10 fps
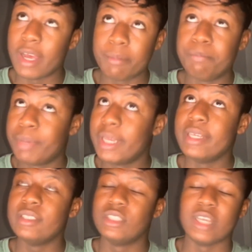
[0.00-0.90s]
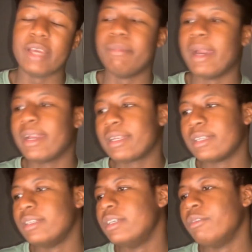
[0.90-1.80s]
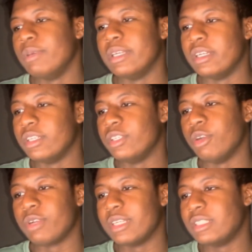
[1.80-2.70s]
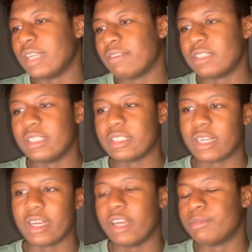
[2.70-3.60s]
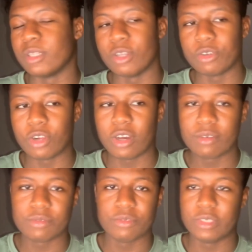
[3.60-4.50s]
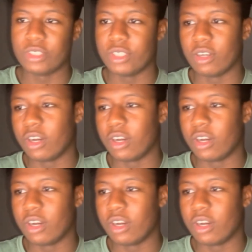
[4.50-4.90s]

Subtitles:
MPJ back. With Jokic, obviously, is gonna help the load off of